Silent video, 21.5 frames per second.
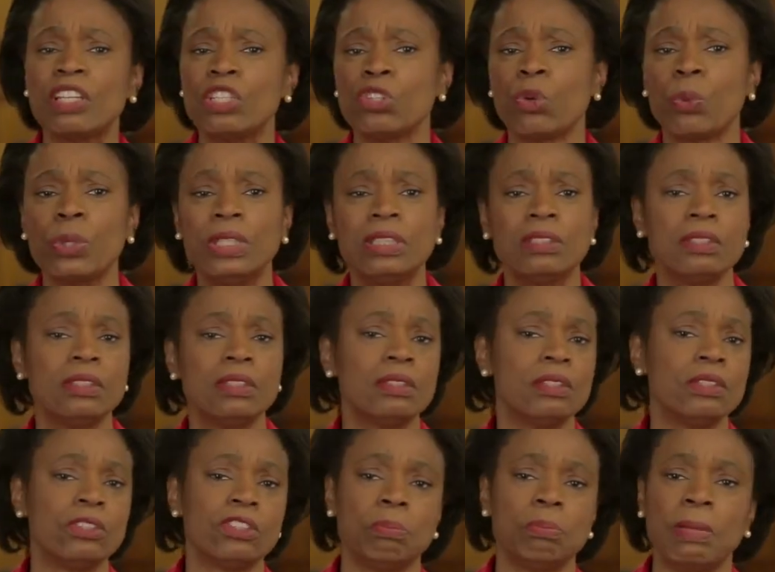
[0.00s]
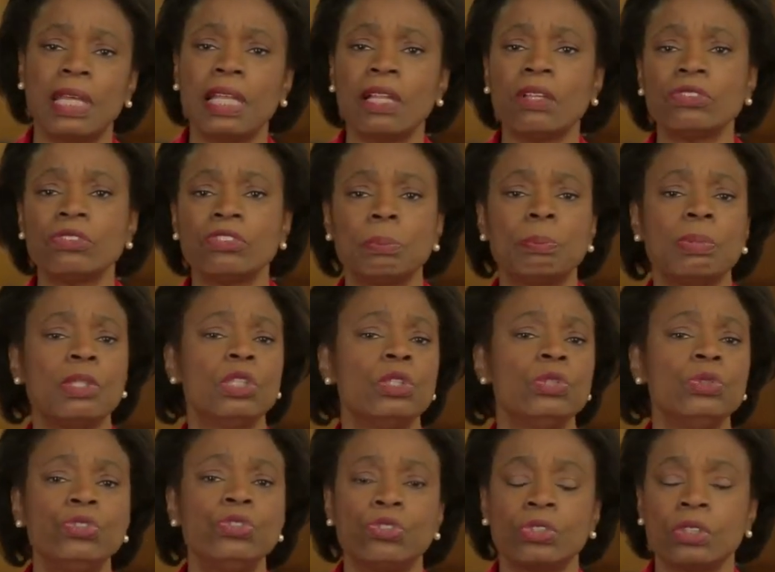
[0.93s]
the noises, the smells, the
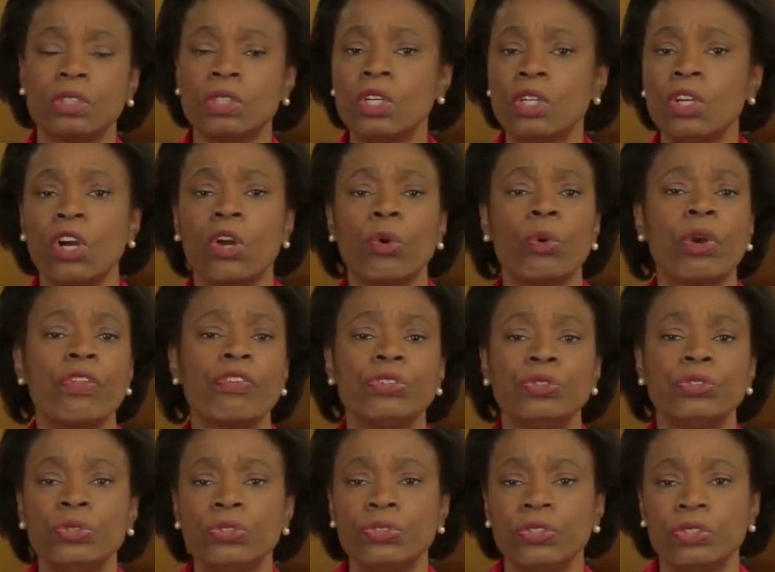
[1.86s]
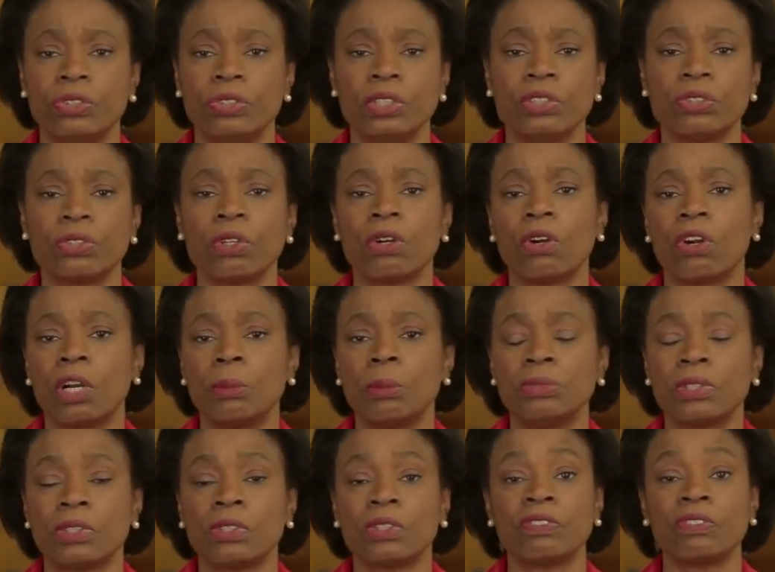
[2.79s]
pollution, or other nuisances or
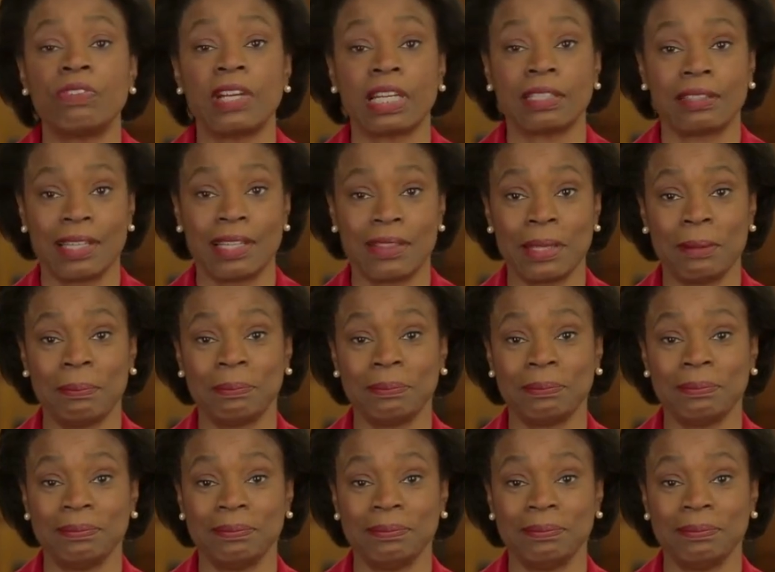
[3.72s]
harms that are affecting them.